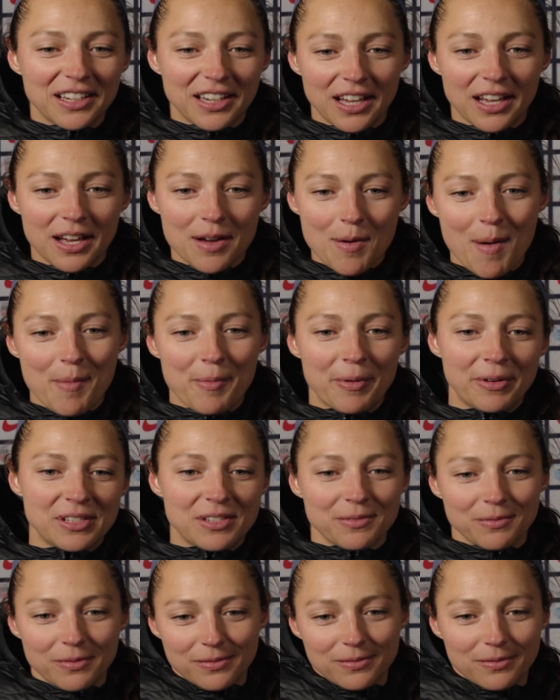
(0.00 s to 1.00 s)
Um, one
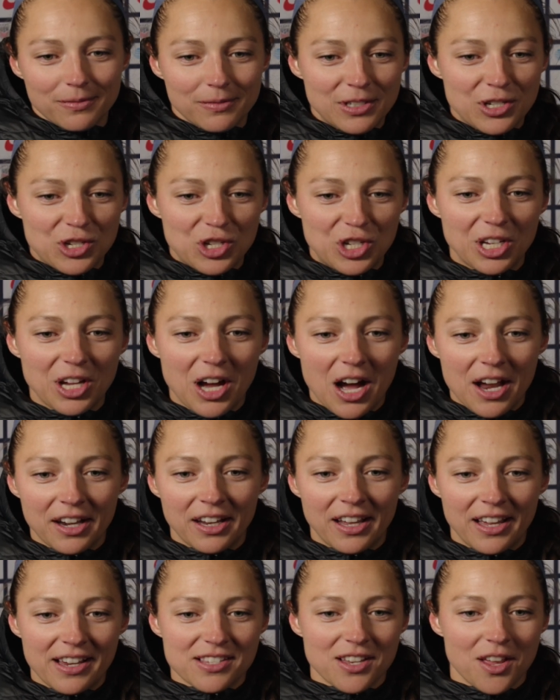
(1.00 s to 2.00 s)
when she got
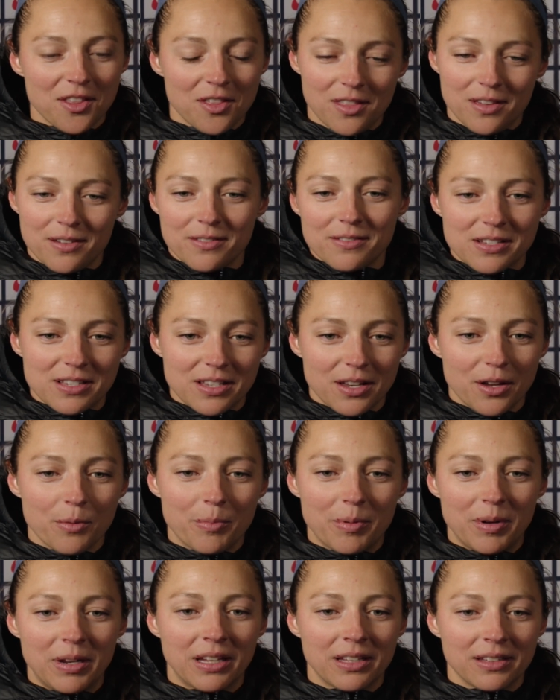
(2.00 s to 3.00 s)
it, I saw that there was an
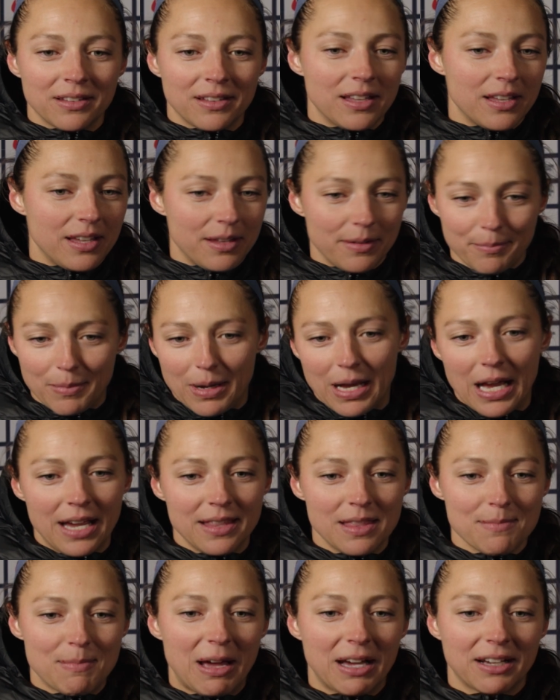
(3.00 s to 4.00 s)
opening
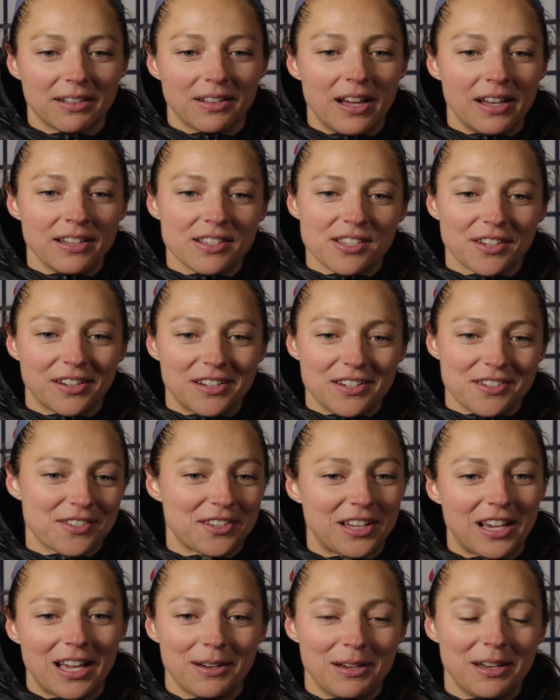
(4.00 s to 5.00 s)
behind the back line, so I was
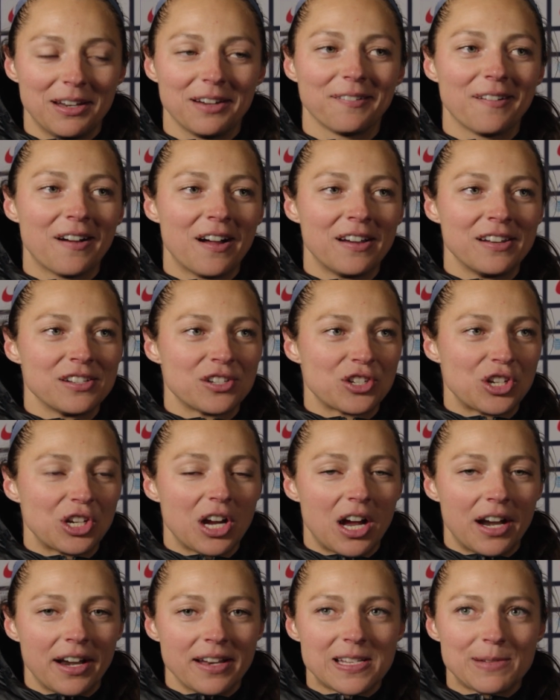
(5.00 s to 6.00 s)
like, I need to run. She
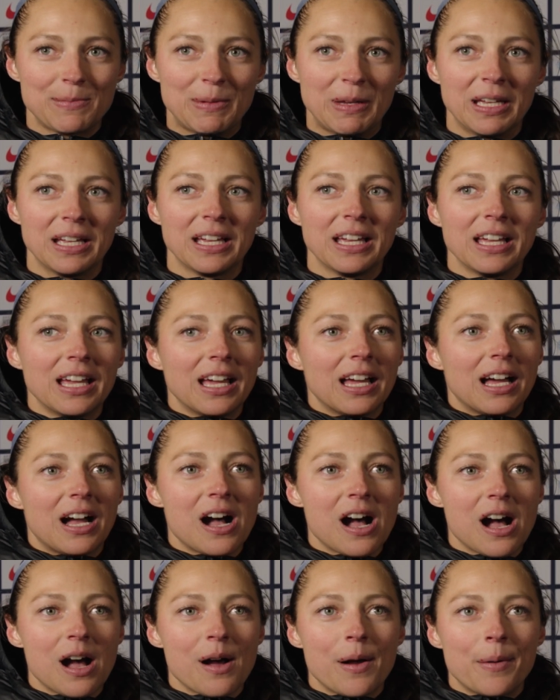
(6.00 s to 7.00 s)
got it to me,
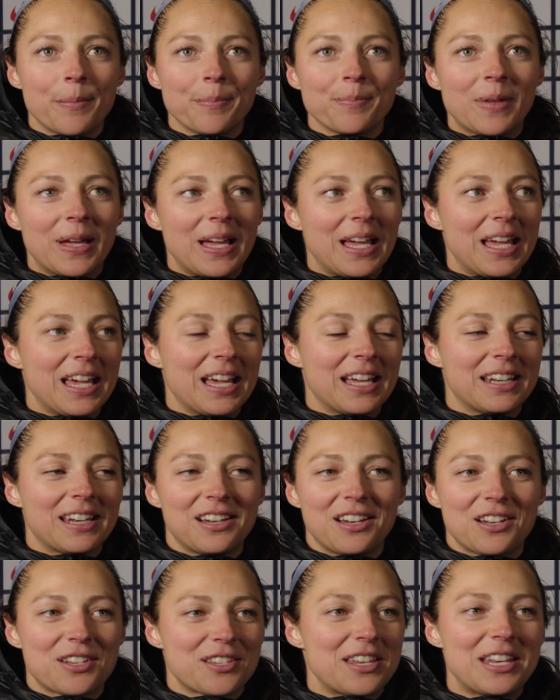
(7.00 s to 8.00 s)
um, and I
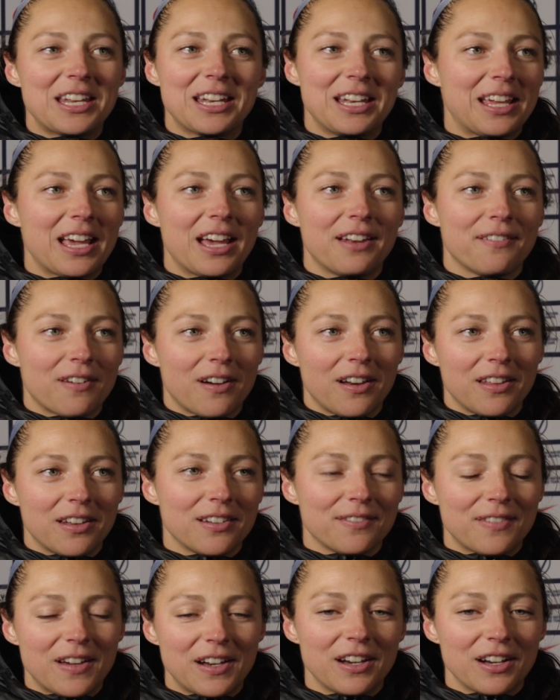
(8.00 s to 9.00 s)
just needed to get in front of the
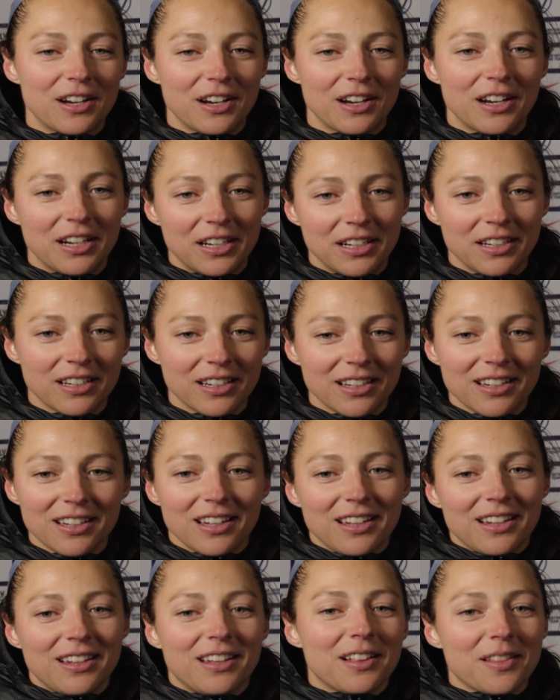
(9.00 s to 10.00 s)
defender and
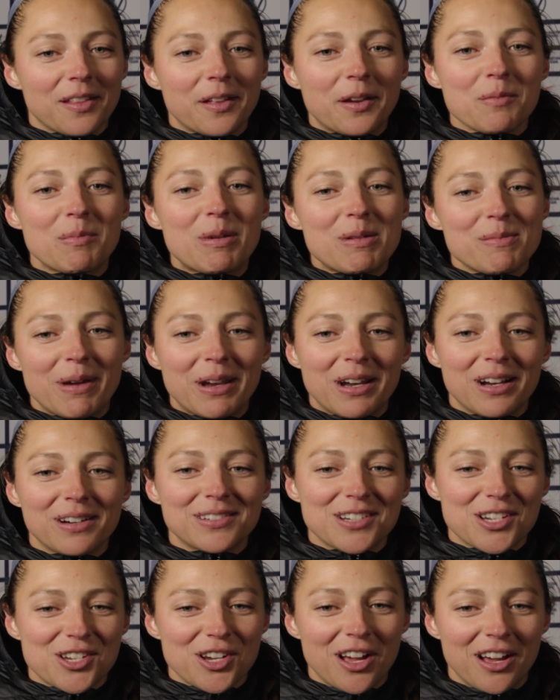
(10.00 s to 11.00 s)
a little bit better of
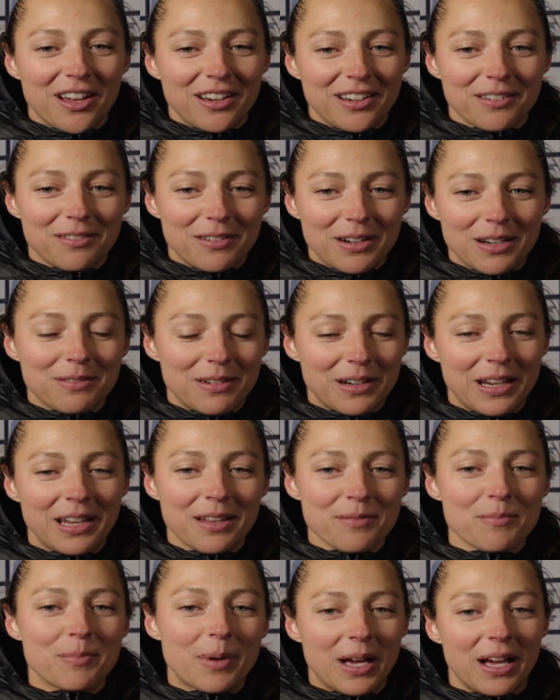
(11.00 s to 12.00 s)
a shot, and it would have went
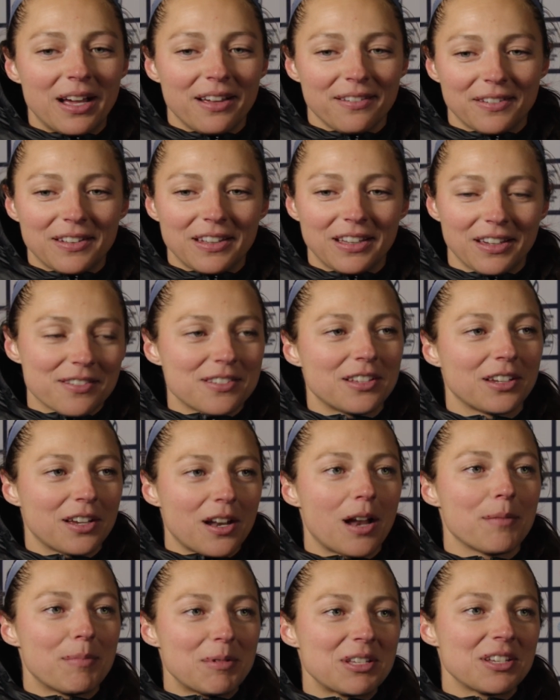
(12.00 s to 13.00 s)
in. But I feel like it was a good
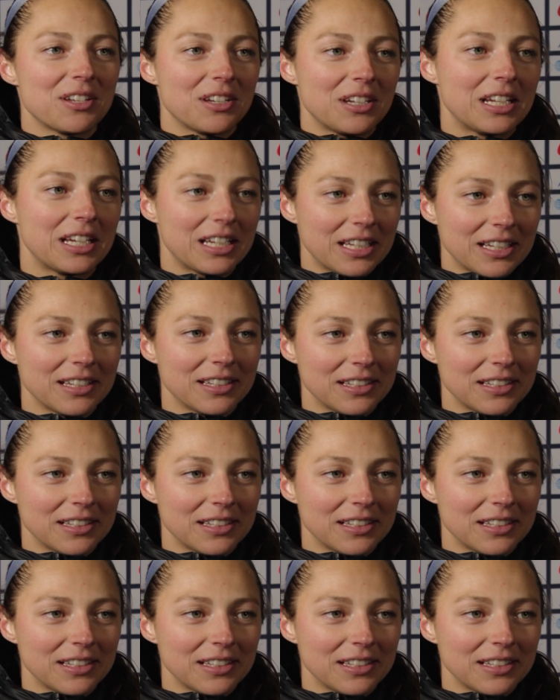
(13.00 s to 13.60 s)
opportunity.